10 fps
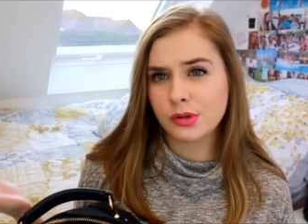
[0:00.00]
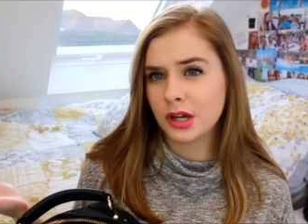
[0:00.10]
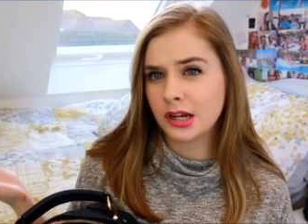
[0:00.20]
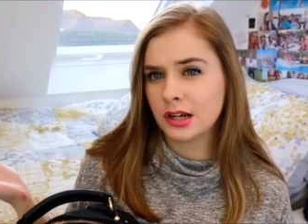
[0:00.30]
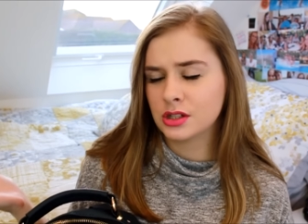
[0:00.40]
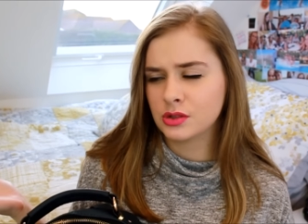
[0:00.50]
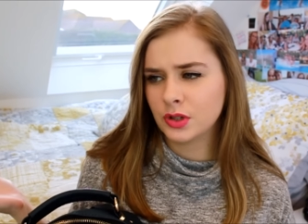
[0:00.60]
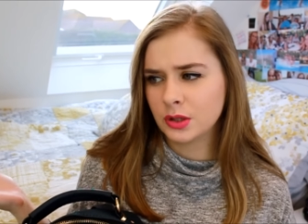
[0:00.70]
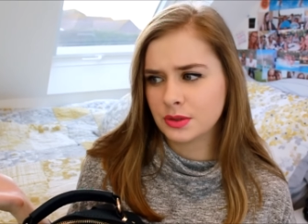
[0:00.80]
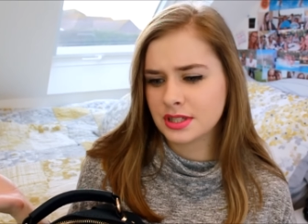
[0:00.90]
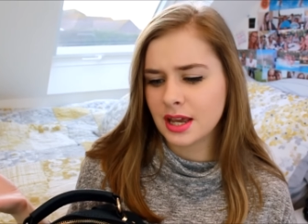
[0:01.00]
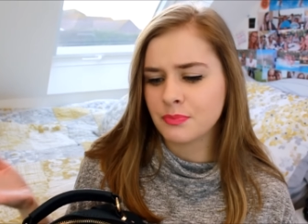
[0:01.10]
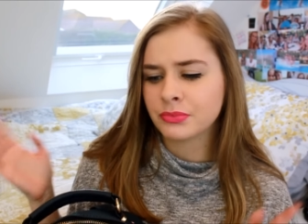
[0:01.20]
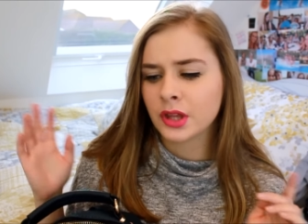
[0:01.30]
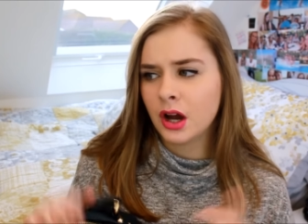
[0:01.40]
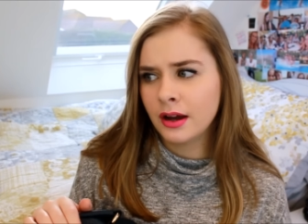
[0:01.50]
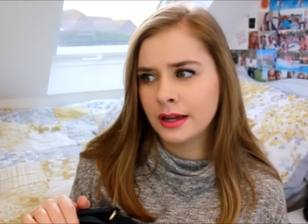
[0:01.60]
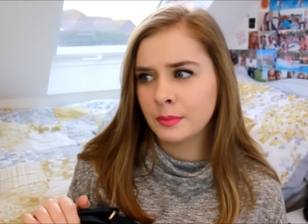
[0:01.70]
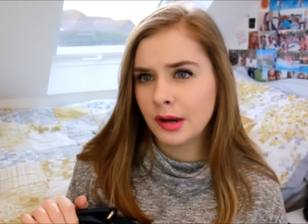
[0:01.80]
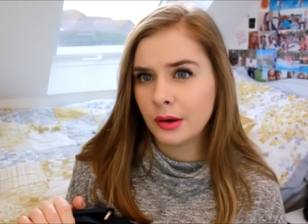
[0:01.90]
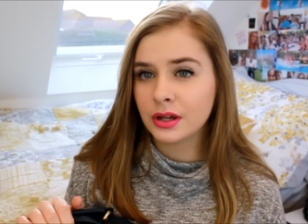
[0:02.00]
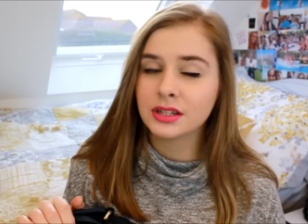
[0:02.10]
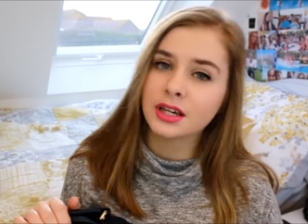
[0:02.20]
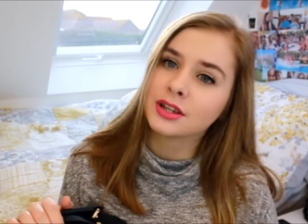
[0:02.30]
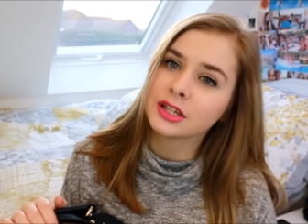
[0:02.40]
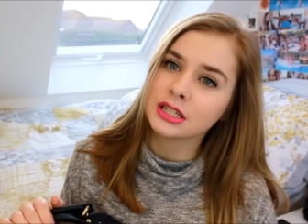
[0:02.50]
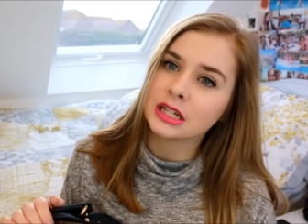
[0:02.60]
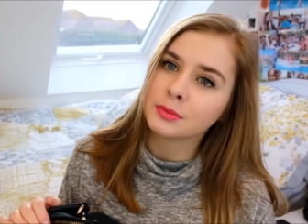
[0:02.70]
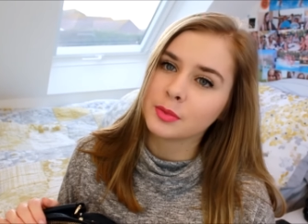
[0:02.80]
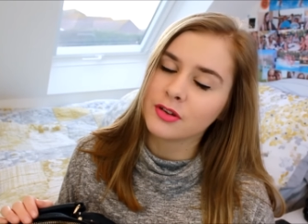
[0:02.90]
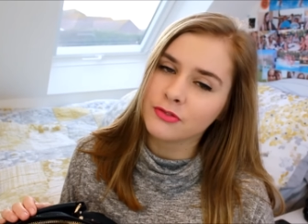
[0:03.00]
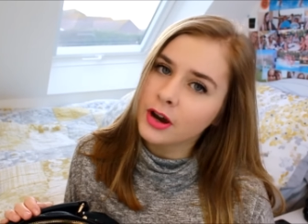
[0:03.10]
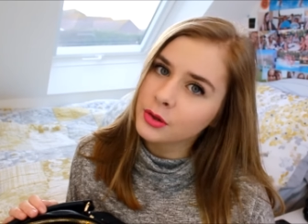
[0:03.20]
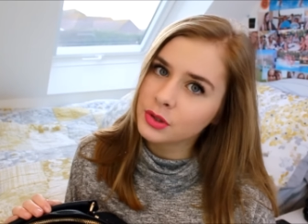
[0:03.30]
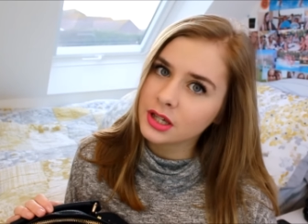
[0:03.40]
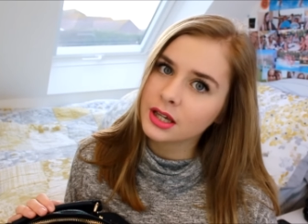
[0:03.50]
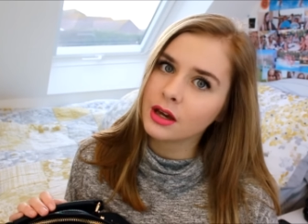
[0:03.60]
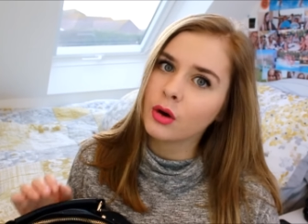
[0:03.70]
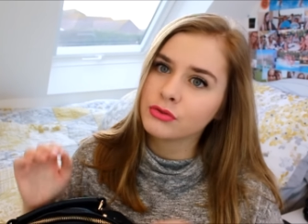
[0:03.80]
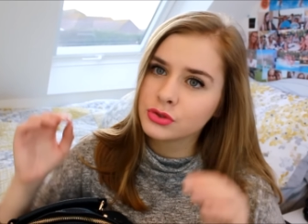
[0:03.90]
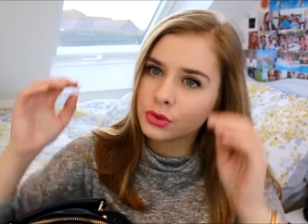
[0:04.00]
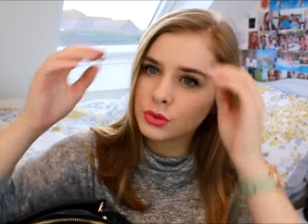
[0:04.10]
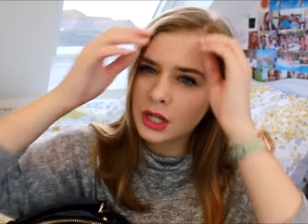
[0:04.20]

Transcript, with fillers: I, I don't really know what to say. I am now in year thirteen, I'm in my final year of school.